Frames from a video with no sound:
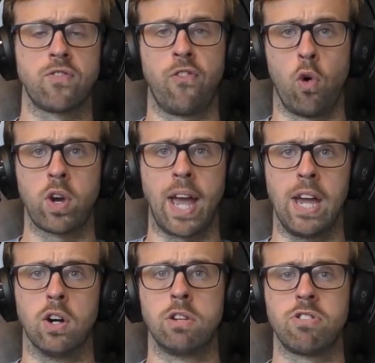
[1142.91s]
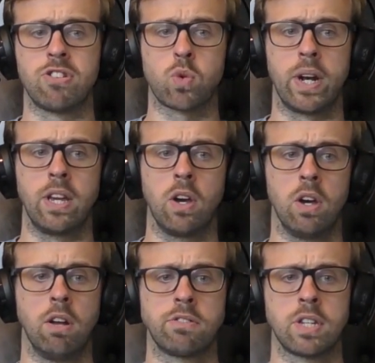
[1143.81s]
4K at 120
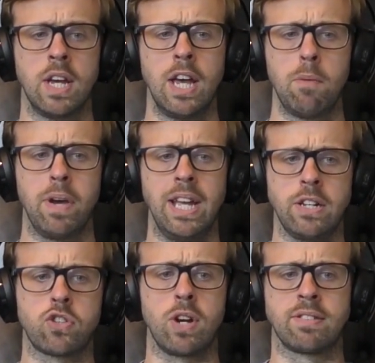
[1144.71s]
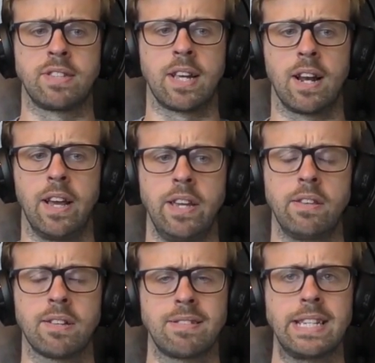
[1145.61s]
Hz. But interestingly,
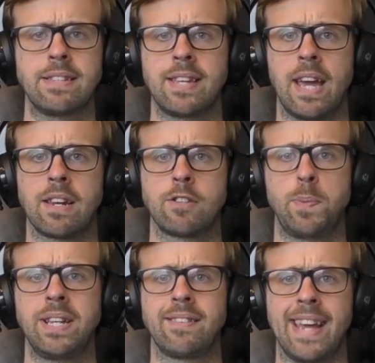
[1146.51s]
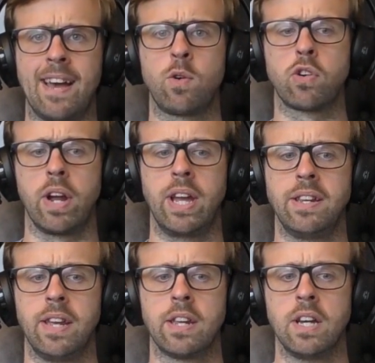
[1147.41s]
the C10 has been
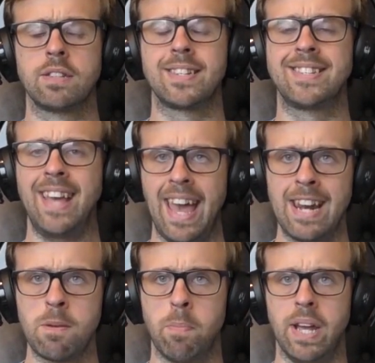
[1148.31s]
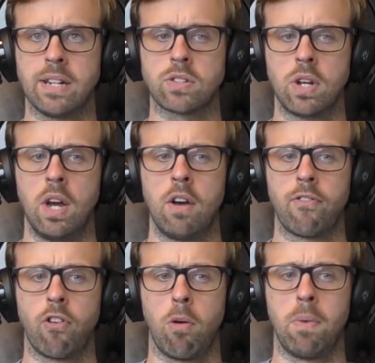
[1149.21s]
downgraded to 10-bit
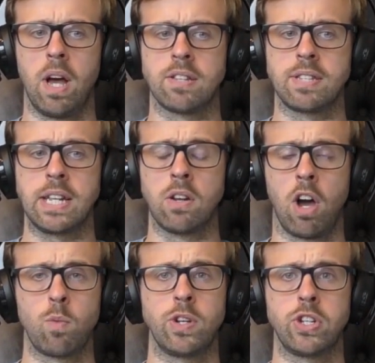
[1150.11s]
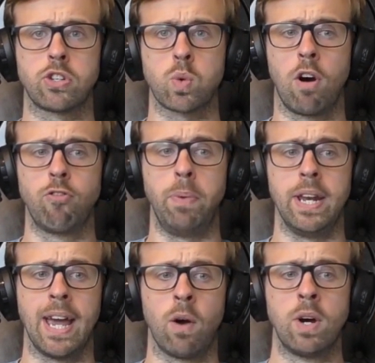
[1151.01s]
from C9, which is
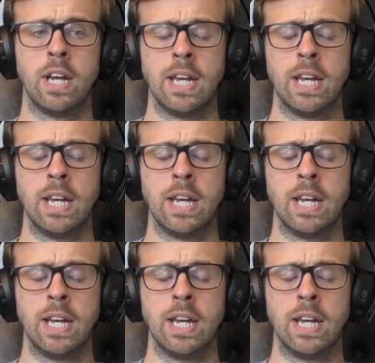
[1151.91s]
12-bit. Now,